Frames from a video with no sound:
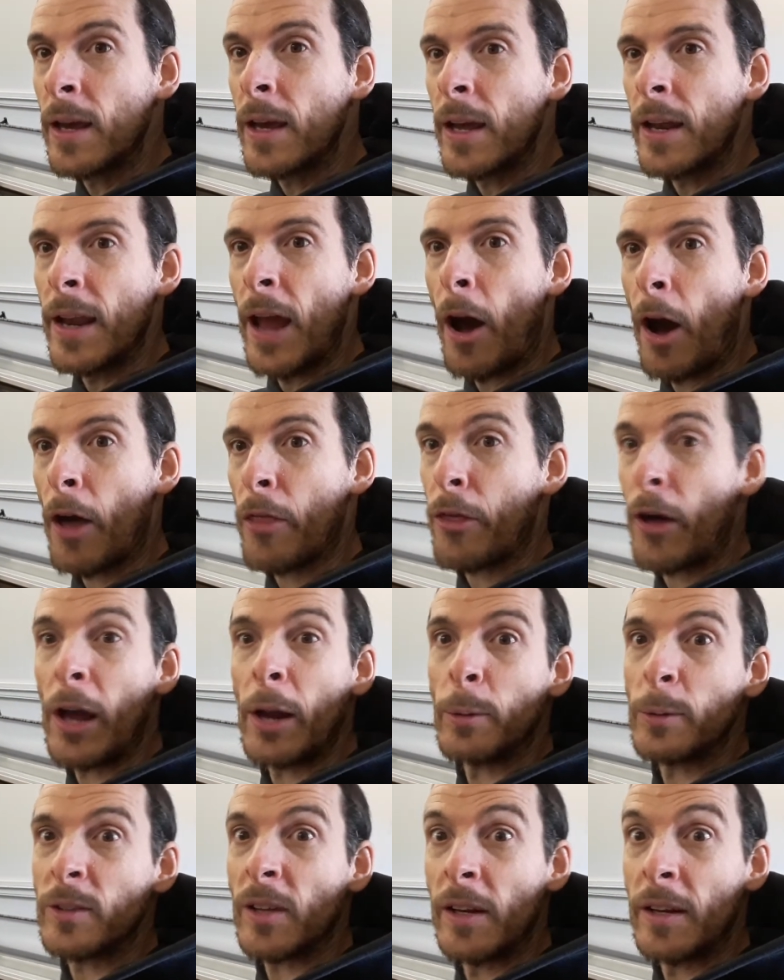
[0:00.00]
Now, I thought it
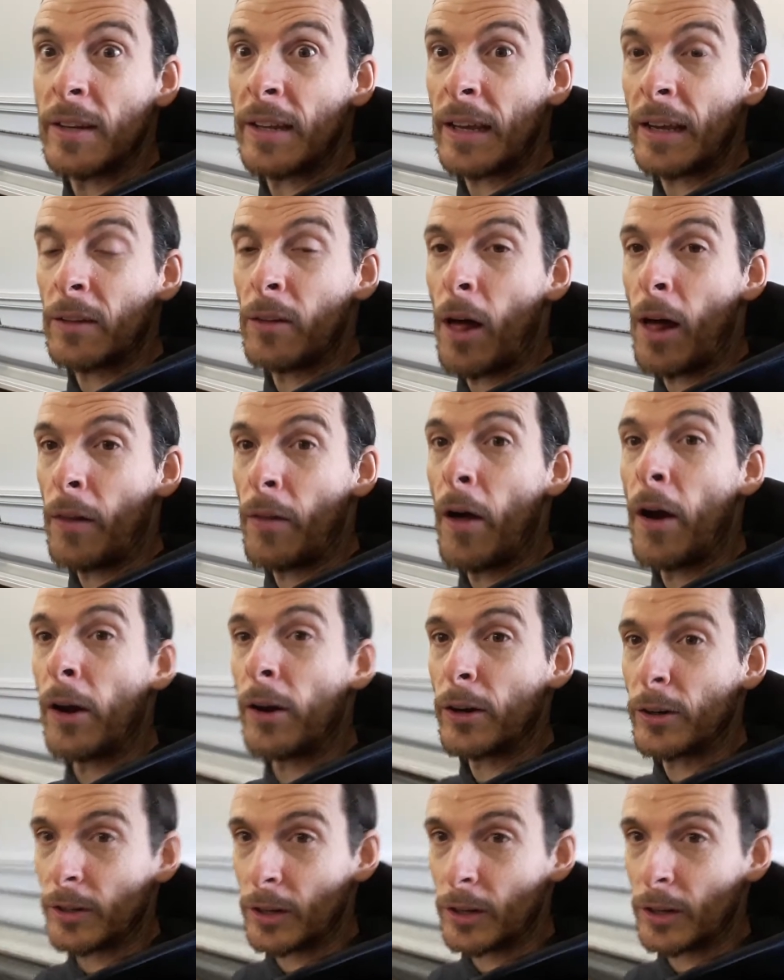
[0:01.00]
was going to take a lot longer to